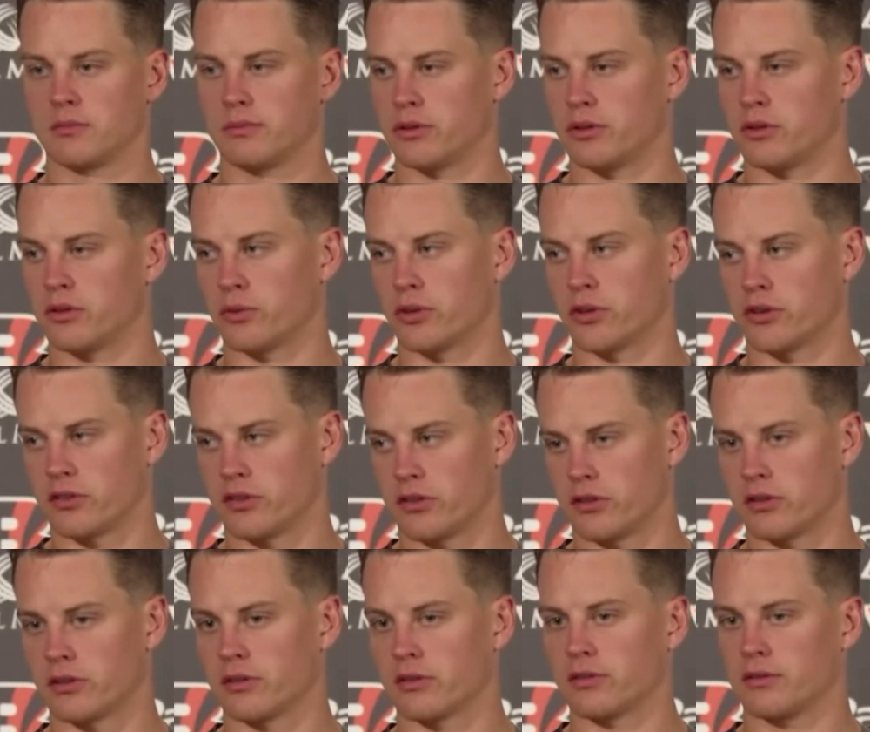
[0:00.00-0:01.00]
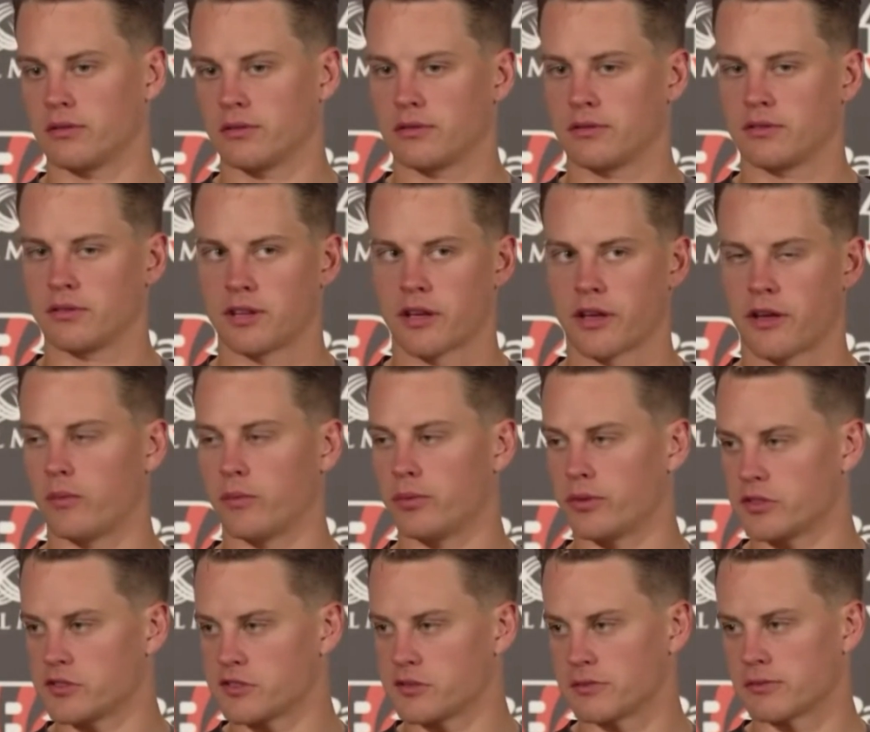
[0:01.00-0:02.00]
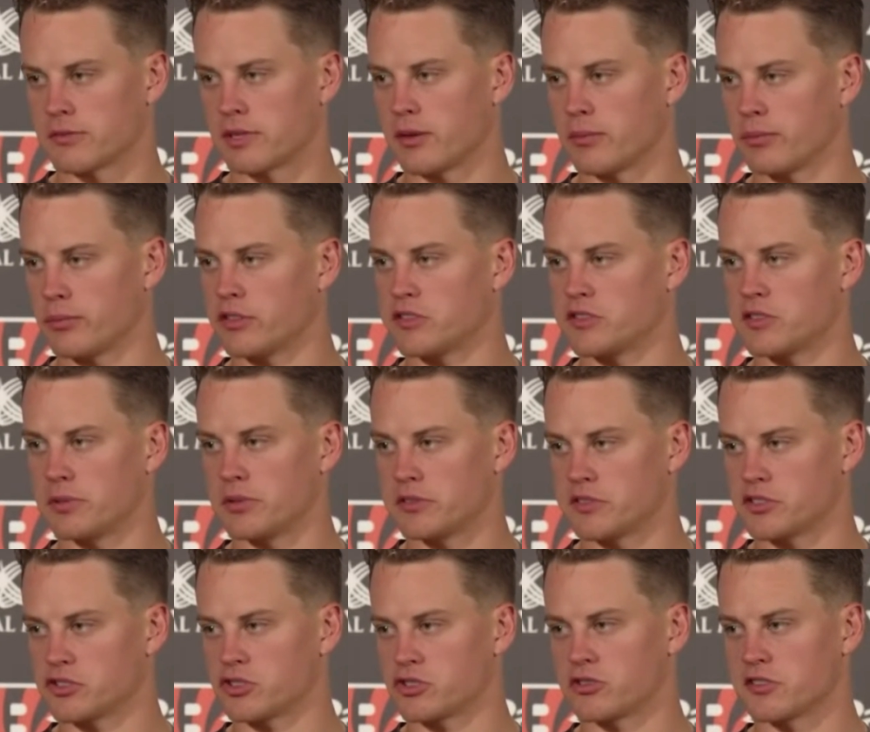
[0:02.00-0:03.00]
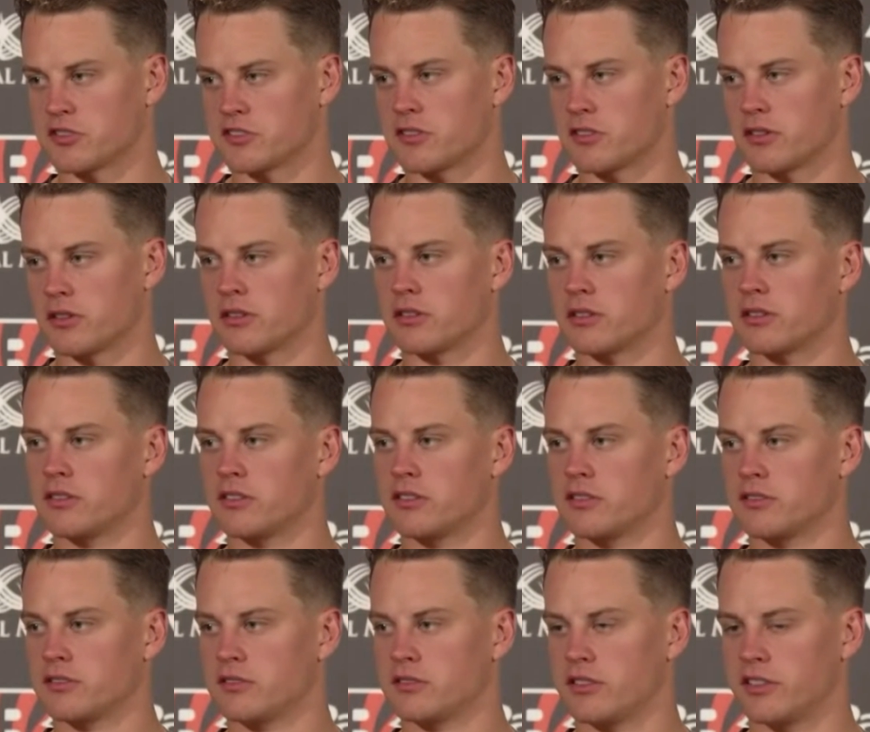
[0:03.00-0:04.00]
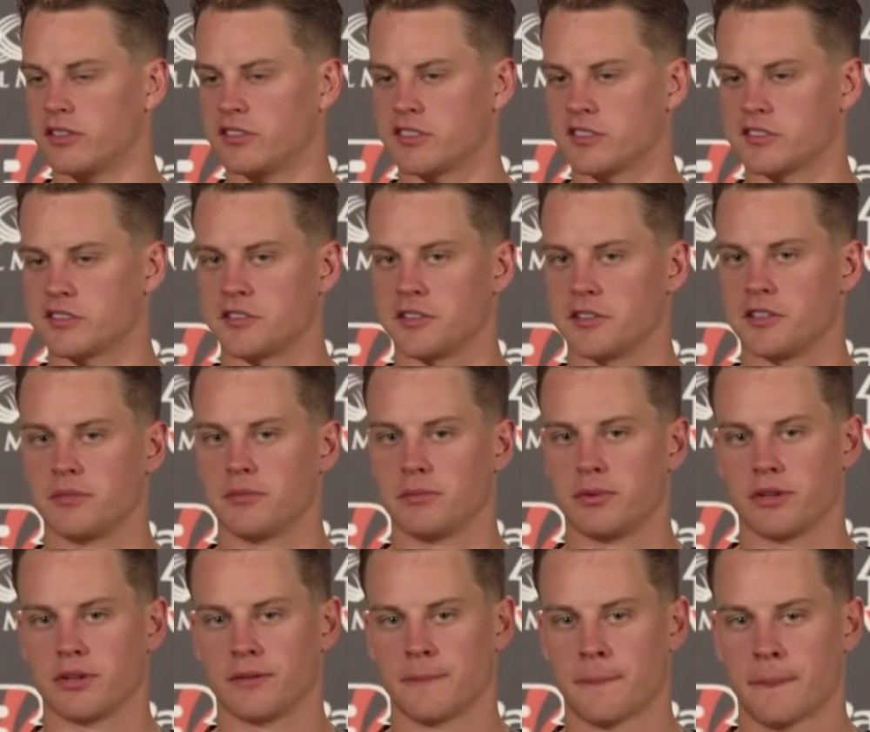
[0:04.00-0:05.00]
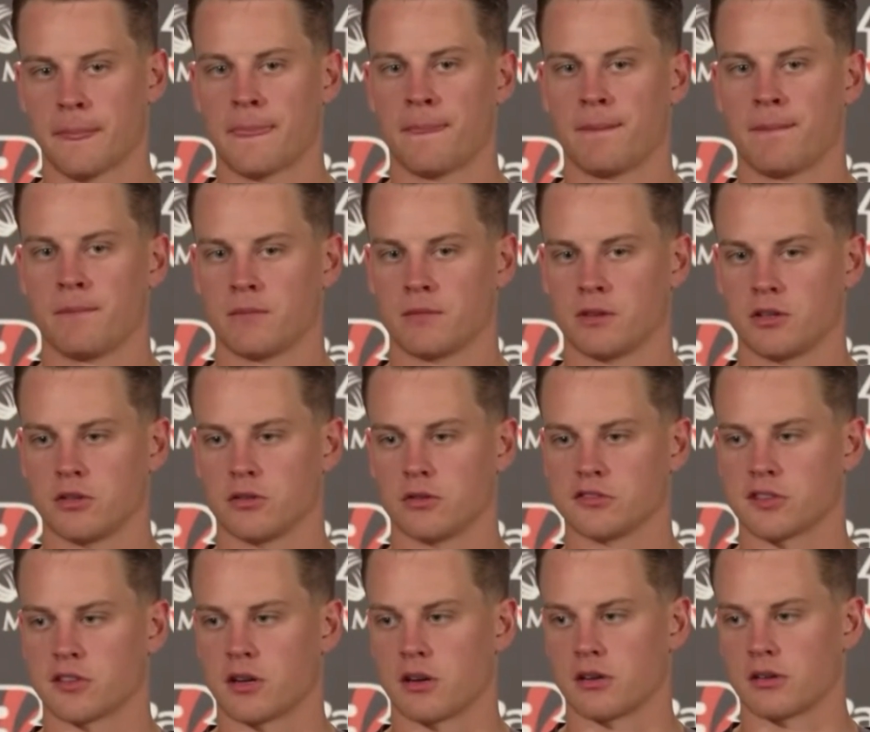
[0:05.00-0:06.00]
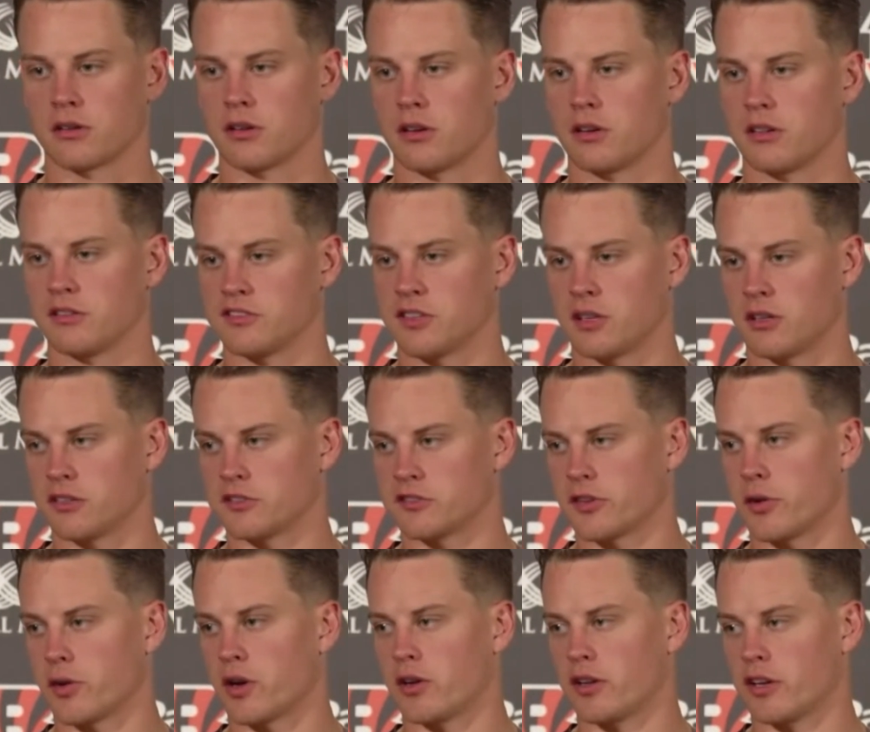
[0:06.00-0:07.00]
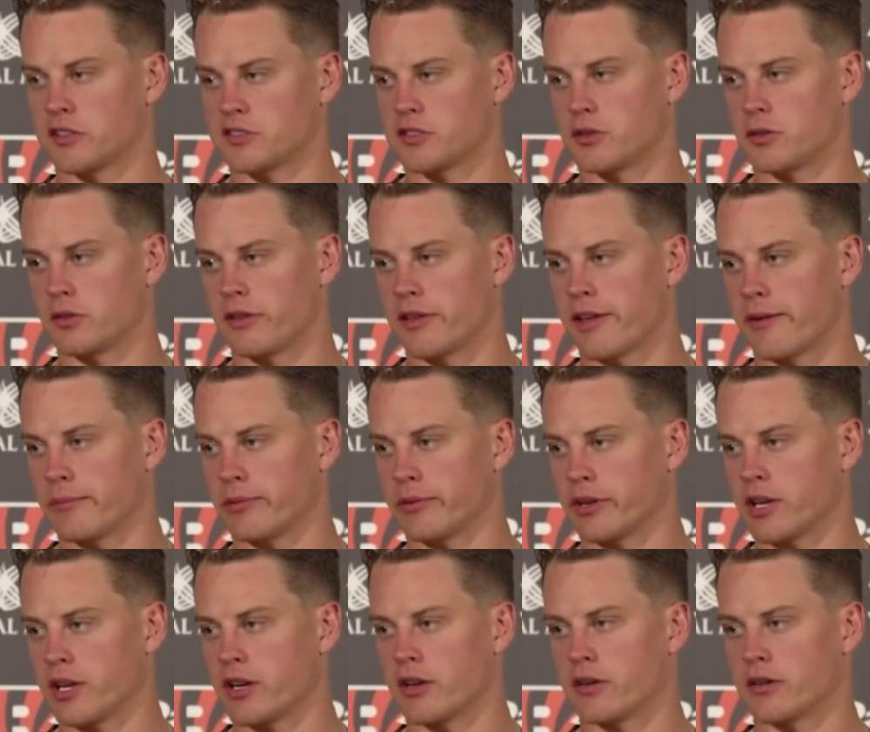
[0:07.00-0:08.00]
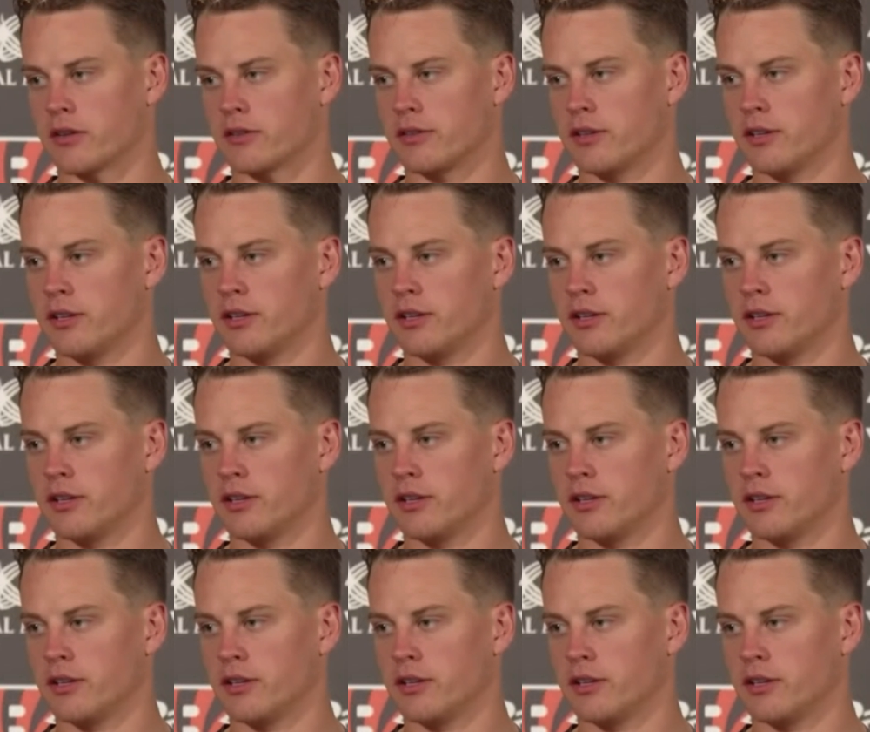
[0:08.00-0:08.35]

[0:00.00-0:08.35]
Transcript: put in the work to to help us and, and put us in positions to to succeed, but you know, it's on it's on us to go out and execute the game plan, and